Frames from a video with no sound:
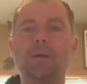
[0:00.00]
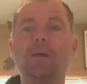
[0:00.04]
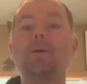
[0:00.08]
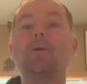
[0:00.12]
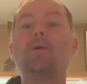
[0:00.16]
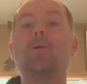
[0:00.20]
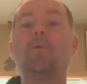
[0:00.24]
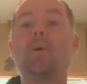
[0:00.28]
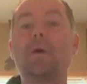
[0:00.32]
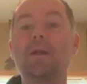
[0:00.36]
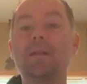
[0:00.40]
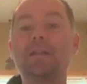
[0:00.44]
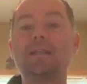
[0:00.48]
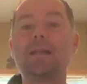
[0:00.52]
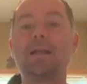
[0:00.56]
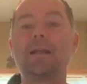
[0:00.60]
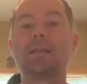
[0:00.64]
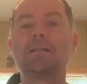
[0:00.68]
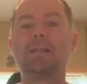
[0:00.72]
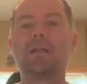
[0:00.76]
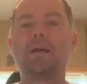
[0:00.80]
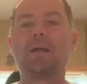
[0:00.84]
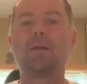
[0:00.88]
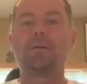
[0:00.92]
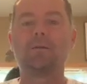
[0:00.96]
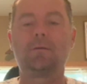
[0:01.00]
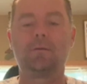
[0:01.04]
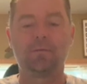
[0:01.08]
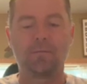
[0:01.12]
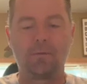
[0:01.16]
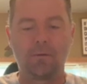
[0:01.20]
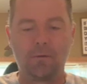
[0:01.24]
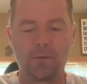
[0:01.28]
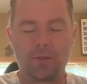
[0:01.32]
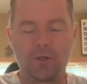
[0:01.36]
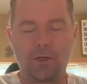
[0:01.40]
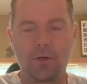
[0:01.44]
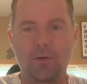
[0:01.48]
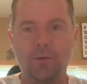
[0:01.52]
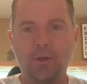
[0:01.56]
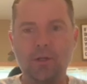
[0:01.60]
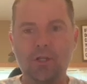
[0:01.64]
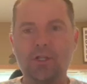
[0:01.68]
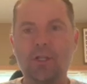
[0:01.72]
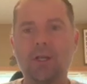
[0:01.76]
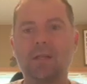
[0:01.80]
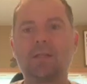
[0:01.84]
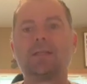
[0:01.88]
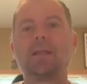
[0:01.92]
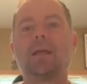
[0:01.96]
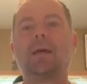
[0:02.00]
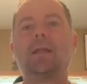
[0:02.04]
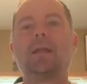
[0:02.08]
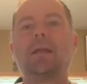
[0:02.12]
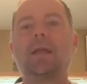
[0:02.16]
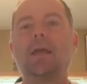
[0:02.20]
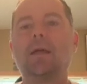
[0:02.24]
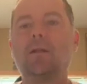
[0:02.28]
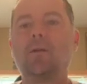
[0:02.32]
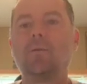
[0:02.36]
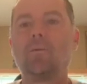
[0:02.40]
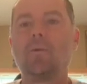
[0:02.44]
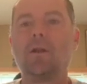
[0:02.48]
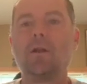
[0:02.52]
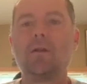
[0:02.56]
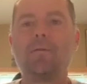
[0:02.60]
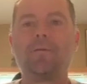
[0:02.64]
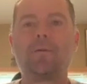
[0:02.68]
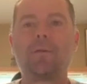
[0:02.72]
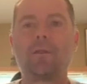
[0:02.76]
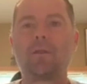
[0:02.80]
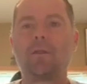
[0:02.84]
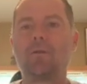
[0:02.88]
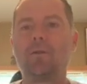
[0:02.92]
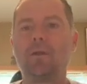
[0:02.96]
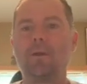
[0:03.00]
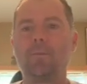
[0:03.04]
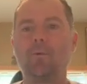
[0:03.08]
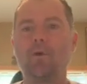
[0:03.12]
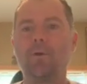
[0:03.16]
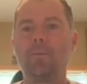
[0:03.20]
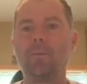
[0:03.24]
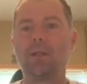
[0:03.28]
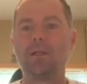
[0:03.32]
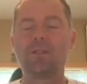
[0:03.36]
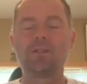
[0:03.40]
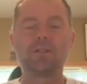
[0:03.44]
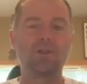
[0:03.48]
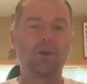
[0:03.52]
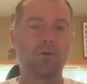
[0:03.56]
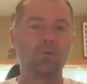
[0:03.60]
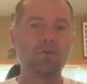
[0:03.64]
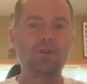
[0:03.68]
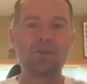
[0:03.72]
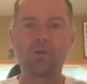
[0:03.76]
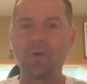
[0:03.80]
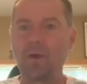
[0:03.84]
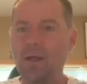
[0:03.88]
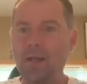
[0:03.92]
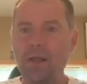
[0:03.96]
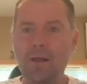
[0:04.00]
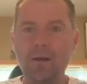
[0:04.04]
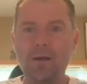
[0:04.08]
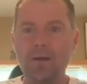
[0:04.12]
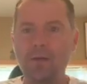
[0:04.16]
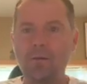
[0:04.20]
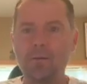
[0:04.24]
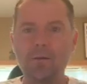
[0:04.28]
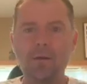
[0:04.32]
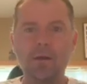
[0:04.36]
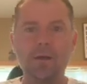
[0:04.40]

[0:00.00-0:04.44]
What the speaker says: Once that's done, turn the jets on again and run it for 30 more minutes. Don't drain it.